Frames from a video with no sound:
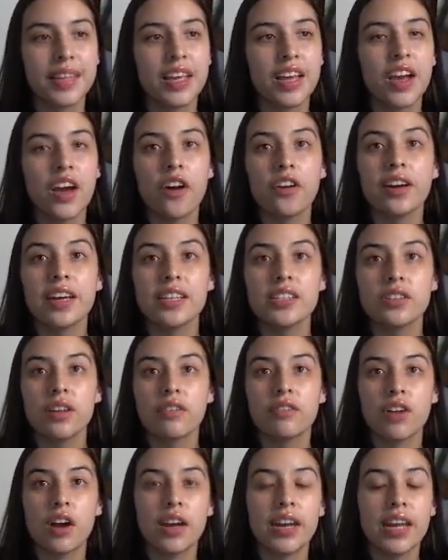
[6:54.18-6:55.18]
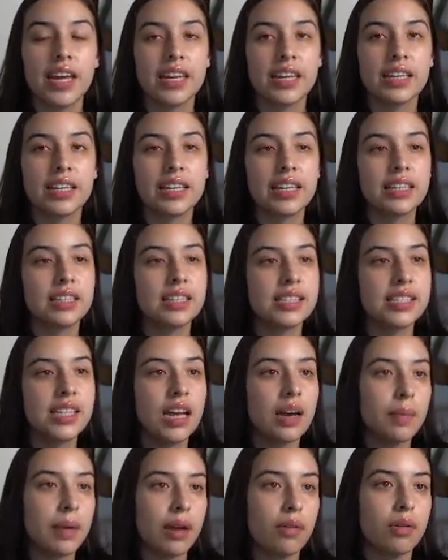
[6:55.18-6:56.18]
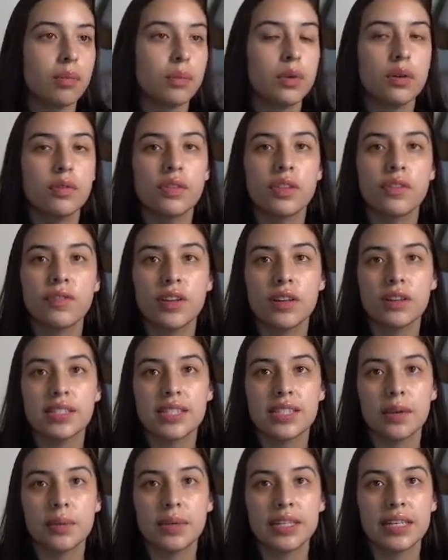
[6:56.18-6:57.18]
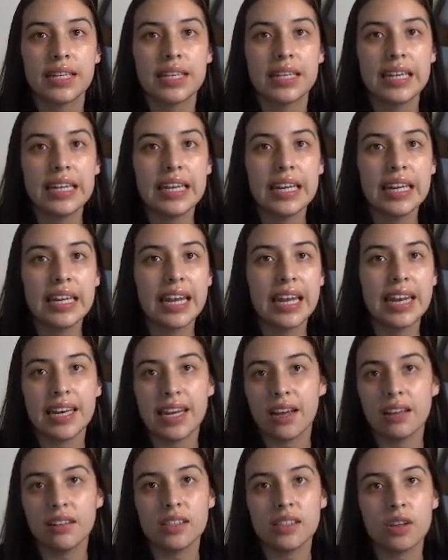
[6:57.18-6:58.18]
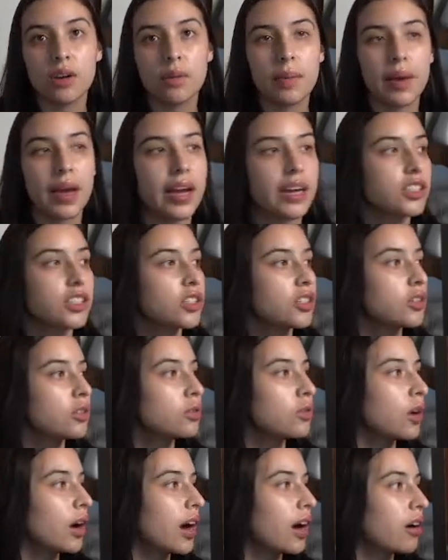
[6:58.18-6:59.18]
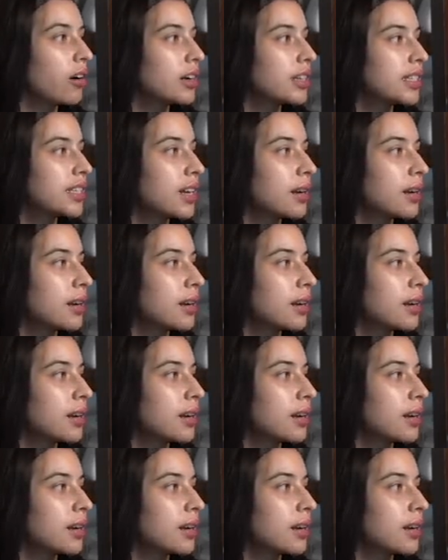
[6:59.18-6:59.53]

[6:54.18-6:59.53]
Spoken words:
Okay, so I've gone ahead and cleaned this up. I removed the fields that we didn't need, and now let's go back to our setup